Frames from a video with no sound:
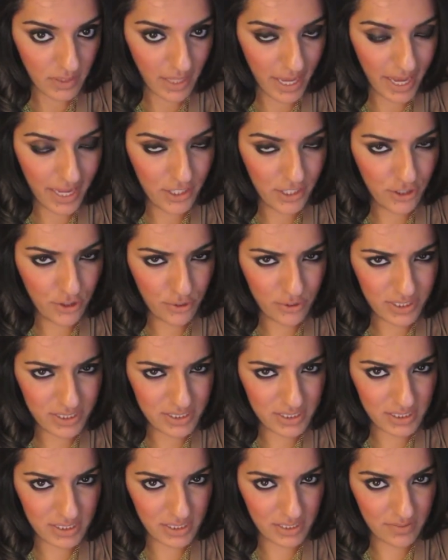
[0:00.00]
And you don't need
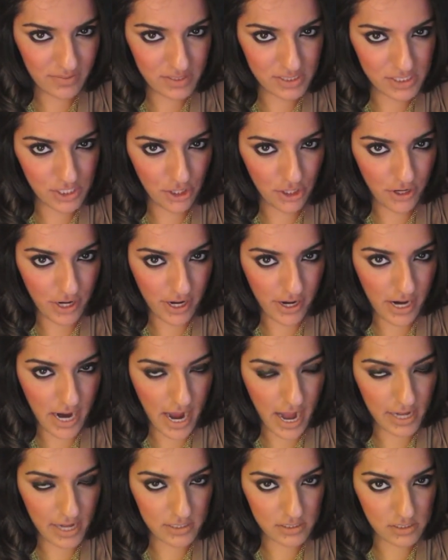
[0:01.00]
to leave this in your hair
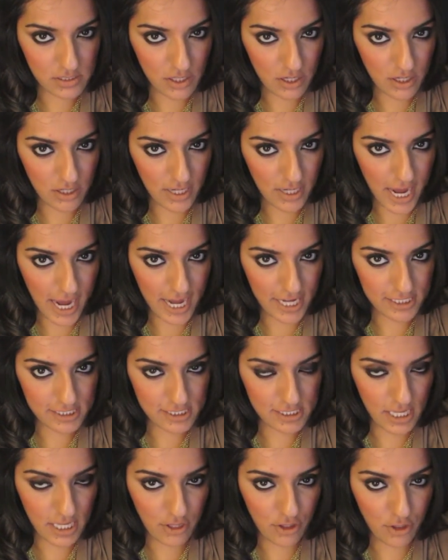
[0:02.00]
as long as
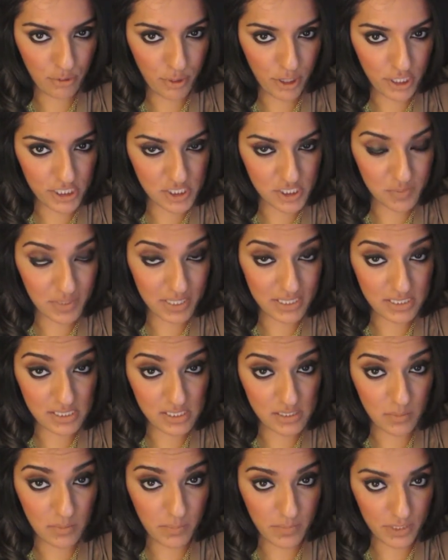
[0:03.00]
the other parts, because
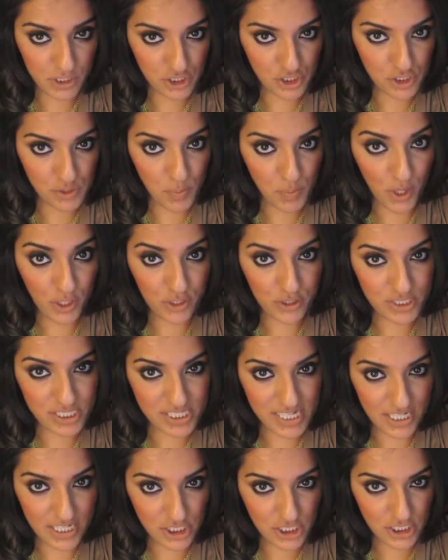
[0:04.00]
it's a much smaller
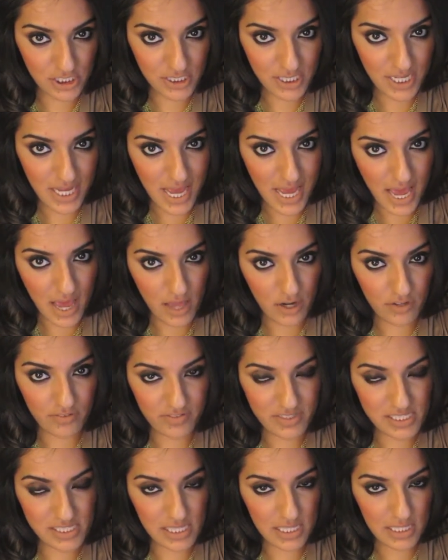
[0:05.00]
section and
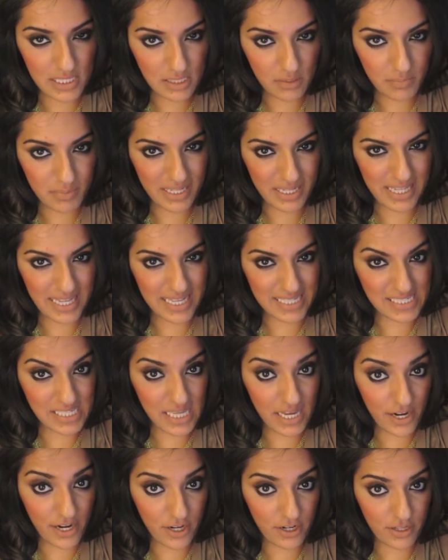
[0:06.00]
obviously a little bit less
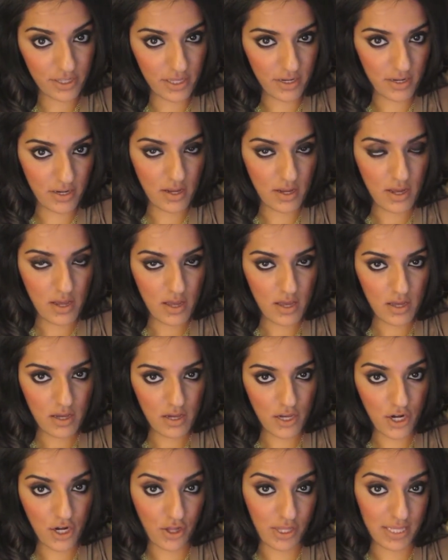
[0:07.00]
hair than,
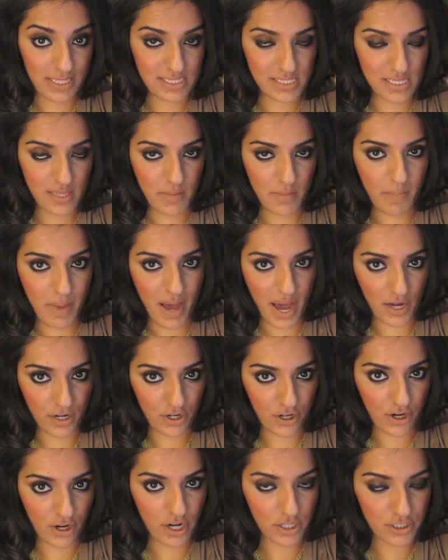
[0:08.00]
you know, let's say the back
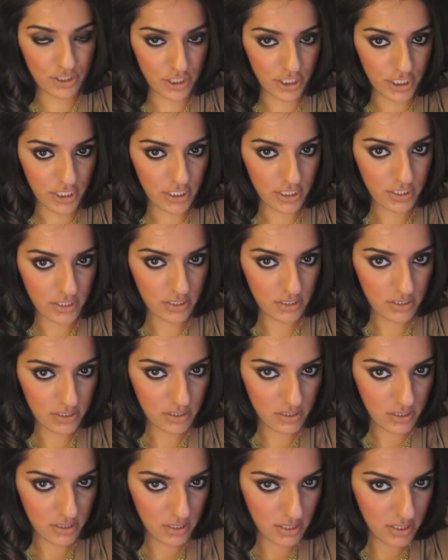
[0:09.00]
or under.
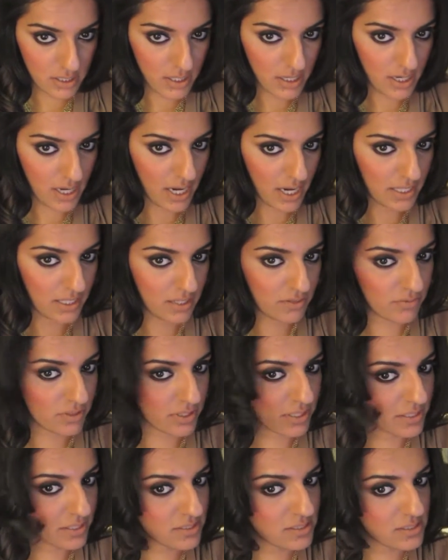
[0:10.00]
And then
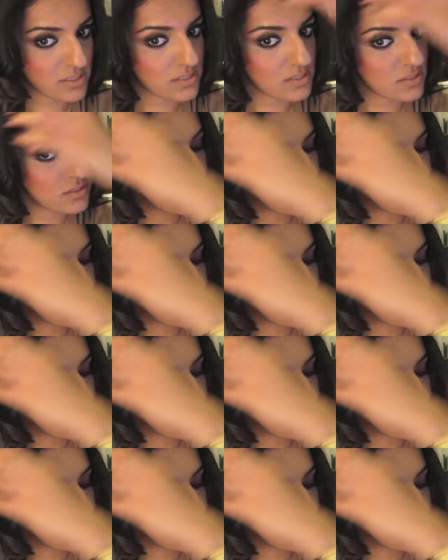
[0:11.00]
release.